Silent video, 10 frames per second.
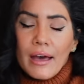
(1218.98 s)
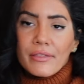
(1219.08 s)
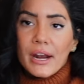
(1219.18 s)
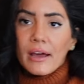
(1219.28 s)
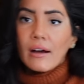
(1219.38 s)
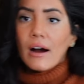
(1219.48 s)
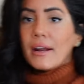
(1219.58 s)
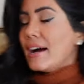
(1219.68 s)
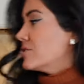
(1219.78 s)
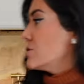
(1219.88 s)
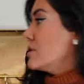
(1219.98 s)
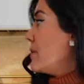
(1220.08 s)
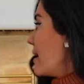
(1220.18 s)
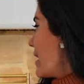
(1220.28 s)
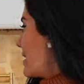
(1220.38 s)
that I got. As you know,
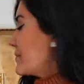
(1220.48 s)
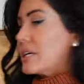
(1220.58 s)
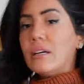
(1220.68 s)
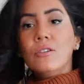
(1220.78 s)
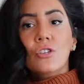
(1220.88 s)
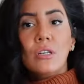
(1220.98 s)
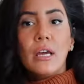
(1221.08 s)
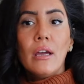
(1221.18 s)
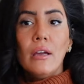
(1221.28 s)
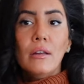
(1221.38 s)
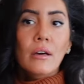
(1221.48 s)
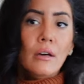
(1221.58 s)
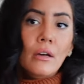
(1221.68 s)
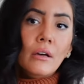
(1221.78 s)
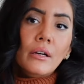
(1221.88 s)
I have the KitchenAid,
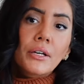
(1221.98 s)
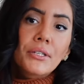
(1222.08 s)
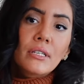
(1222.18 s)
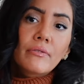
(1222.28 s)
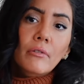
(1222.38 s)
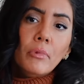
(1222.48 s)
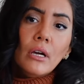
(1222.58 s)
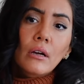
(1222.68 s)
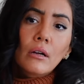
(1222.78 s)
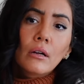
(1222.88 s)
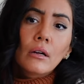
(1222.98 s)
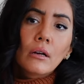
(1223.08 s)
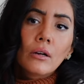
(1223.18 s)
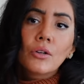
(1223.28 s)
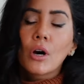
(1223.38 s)
can you see from here?
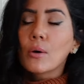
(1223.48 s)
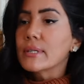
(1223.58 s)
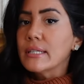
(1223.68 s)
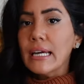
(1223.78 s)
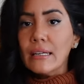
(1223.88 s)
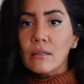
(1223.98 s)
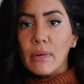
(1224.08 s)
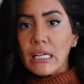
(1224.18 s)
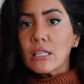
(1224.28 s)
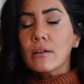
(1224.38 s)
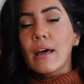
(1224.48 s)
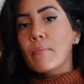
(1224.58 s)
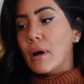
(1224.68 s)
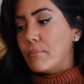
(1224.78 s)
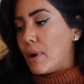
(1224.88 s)
No, stand mixer
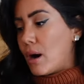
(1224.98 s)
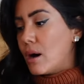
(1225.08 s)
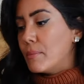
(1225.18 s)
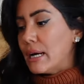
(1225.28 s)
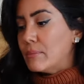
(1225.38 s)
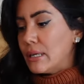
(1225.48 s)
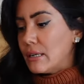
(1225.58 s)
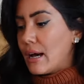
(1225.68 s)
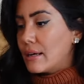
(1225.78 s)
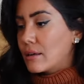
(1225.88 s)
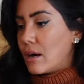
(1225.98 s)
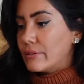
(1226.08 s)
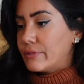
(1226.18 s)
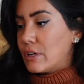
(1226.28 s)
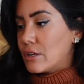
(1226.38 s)
that my mom and my dad
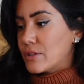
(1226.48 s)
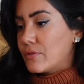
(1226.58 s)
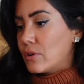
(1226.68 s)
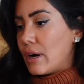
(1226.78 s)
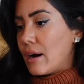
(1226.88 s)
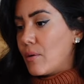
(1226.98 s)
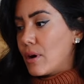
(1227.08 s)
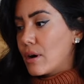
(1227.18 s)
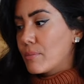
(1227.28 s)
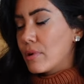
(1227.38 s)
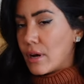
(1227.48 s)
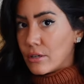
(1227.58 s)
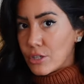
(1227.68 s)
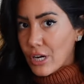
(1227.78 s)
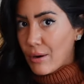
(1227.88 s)
got for us for our
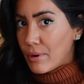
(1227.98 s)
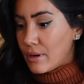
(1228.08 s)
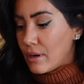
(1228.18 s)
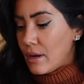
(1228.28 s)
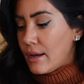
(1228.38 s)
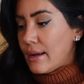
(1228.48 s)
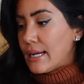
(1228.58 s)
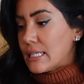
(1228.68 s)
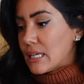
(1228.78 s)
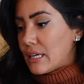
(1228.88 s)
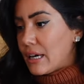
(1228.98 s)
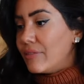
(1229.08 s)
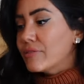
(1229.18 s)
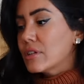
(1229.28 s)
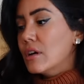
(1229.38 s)
bridal shower as a
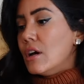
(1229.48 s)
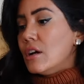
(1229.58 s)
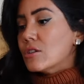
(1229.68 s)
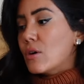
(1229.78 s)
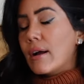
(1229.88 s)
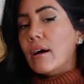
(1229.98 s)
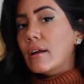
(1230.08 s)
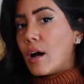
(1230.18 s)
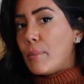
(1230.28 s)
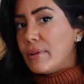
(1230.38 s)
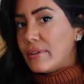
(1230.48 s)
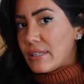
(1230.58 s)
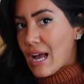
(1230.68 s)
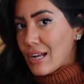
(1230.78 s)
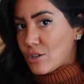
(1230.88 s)
gift. So I got a couple of
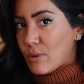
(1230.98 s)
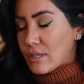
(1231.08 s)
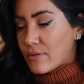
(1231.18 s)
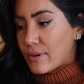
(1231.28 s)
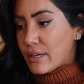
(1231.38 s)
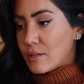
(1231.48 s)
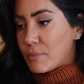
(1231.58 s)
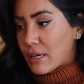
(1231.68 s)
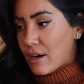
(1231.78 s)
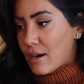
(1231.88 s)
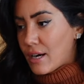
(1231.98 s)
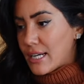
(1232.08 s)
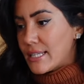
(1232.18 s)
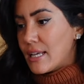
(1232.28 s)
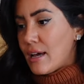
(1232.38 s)
attachments for it
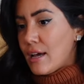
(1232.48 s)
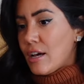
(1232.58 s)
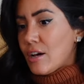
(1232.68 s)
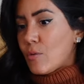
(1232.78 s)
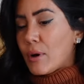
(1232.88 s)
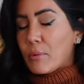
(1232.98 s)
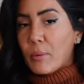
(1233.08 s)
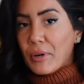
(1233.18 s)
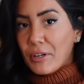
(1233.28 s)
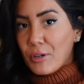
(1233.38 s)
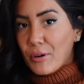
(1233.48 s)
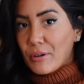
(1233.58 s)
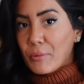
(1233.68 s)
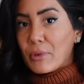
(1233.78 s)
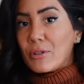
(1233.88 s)
because when we were in
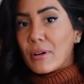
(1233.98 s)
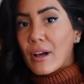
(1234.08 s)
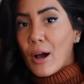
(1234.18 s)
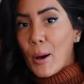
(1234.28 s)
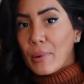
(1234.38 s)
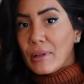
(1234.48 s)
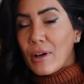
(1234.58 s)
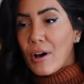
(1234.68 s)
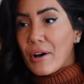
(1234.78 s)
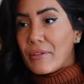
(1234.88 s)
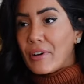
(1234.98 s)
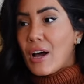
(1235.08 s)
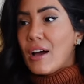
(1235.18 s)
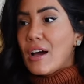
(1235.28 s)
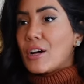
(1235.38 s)
Europe, we took a couple of
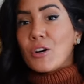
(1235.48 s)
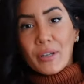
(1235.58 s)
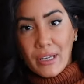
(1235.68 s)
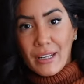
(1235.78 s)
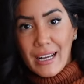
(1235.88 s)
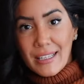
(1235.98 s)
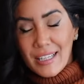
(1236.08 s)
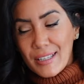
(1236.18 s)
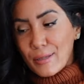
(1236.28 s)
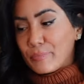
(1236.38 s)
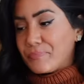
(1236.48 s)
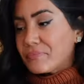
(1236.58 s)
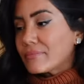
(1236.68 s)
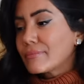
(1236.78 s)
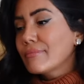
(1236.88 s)
cooking classes
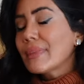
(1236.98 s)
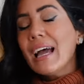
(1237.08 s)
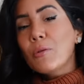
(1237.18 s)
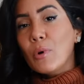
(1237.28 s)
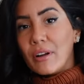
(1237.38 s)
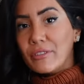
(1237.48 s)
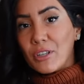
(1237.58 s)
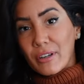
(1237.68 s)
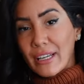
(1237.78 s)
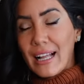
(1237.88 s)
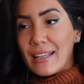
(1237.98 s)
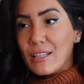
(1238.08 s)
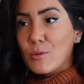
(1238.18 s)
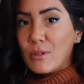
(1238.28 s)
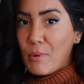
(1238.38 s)
and one of the cooking
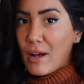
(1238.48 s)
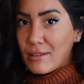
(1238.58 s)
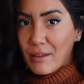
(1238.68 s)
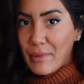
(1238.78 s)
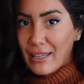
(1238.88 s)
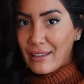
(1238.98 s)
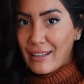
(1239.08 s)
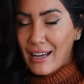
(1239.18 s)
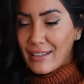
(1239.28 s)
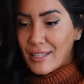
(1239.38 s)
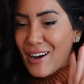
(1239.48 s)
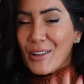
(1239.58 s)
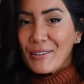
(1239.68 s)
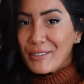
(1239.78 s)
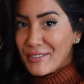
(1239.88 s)
classes was pasta making class.
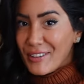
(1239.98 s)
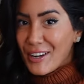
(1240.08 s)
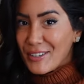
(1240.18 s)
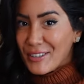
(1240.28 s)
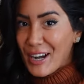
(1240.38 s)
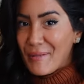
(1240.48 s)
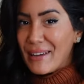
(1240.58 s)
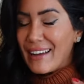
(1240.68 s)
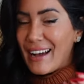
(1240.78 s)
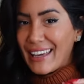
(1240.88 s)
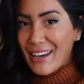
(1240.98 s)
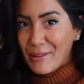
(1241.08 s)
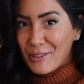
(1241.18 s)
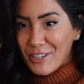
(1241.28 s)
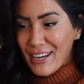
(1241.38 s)
All of those vlogs are coming. I can't
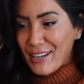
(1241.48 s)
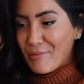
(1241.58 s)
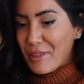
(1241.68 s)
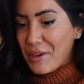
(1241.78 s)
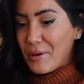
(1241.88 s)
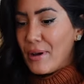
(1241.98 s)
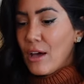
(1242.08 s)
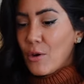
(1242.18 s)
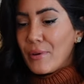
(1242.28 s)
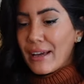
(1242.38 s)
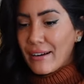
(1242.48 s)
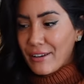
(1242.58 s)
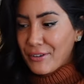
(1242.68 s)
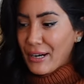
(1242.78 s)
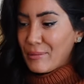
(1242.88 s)
wait to share them with you. We had an
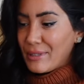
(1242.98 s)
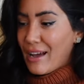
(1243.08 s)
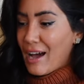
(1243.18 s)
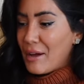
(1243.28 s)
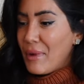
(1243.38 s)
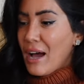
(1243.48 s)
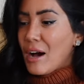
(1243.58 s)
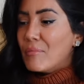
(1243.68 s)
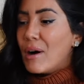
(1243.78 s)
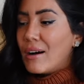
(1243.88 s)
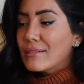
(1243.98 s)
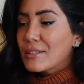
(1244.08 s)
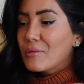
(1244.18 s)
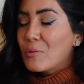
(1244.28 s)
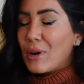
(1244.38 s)
incredible time.
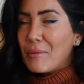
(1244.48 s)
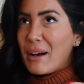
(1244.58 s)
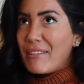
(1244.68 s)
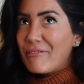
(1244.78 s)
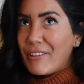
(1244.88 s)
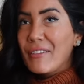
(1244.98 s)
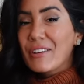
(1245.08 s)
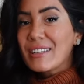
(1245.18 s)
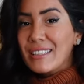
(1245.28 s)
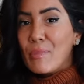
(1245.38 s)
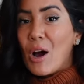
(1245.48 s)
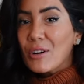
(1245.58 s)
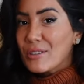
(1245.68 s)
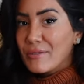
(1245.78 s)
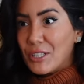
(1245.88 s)
But one of my favorite
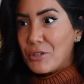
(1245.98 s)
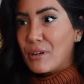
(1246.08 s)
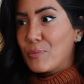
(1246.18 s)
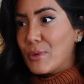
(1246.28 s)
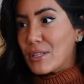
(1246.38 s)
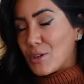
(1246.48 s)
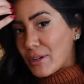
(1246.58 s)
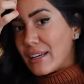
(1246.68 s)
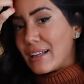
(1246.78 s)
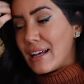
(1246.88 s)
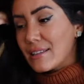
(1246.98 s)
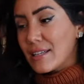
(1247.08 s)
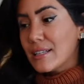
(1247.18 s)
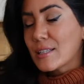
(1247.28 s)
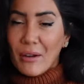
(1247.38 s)
parts of the trip was cooking
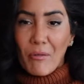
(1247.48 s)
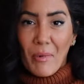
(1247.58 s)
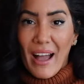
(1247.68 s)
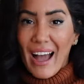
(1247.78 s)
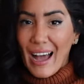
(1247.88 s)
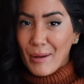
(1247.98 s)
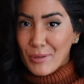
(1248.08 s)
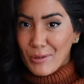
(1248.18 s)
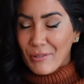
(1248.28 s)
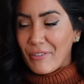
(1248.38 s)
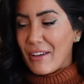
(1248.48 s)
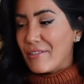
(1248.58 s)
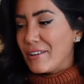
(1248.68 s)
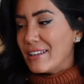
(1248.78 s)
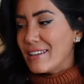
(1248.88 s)
classes. They were my absolute
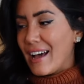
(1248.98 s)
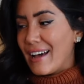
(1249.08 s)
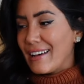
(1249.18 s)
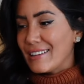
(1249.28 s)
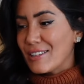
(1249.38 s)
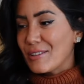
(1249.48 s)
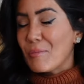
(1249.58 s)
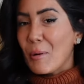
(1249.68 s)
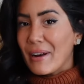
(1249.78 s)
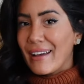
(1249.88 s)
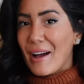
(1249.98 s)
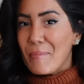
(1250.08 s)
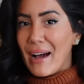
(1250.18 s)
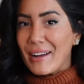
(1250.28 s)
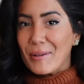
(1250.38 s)
favorite. And the moment I got
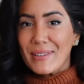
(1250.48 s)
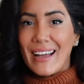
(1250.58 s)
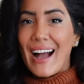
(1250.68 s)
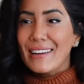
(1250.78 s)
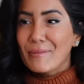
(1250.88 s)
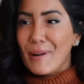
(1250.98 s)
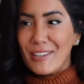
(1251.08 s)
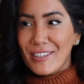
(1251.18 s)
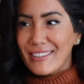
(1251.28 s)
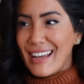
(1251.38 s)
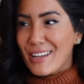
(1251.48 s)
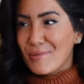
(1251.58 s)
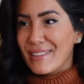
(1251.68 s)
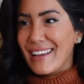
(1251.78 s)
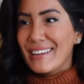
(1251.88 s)
back, I was like, I need pasta
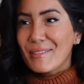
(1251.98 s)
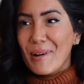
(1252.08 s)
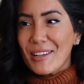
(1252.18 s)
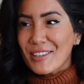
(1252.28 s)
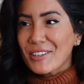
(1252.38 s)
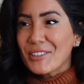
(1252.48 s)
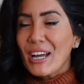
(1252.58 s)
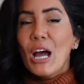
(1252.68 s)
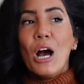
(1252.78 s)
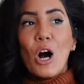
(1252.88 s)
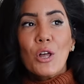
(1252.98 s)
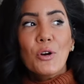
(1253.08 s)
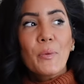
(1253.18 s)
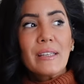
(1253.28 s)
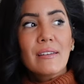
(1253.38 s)
attachments. I need pasta cook.
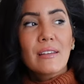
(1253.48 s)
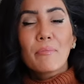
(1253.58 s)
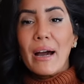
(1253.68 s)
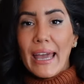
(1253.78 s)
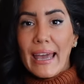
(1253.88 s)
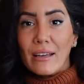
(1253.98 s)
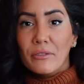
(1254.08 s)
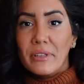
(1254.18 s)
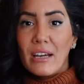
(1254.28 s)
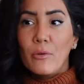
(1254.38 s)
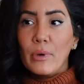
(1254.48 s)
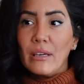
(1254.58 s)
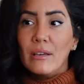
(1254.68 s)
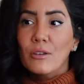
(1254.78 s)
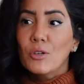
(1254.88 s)
Although we did it by hand over there,
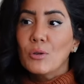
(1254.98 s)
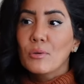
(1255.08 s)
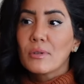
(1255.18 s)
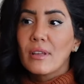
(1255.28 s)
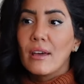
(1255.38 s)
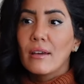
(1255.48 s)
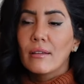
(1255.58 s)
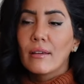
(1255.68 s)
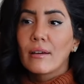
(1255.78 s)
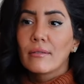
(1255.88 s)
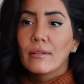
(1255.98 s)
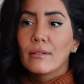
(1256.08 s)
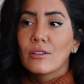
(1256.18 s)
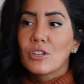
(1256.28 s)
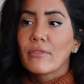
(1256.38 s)
we used a, the, the,
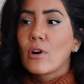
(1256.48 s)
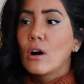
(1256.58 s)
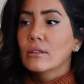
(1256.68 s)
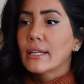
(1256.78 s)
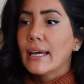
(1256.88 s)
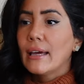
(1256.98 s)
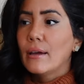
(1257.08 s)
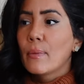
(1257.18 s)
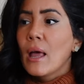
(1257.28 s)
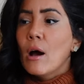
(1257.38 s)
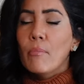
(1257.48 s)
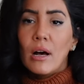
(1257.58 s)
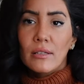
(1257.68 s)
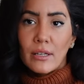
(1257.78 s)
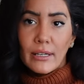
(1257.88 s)
the chef called it a
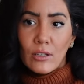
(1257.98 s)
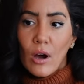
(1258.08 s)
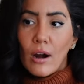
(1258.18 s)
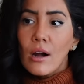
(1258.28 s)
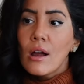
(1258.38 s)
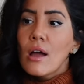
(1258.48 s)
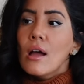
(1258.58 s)
pasta guitar.